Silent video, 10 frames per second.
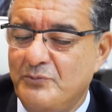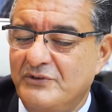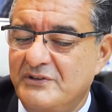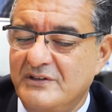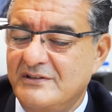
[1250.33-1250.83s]

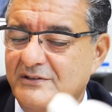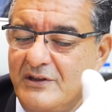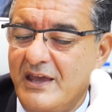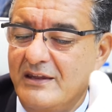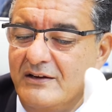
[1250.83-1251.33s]
put this
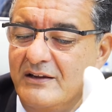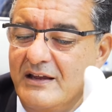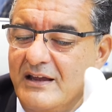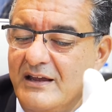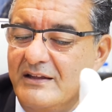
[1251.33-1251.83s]
together.
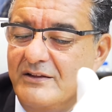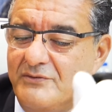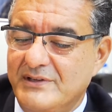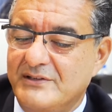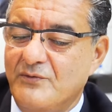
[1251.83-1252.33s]
The
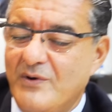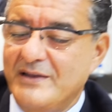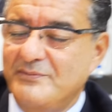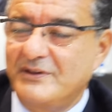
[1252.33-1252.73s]
this reason why,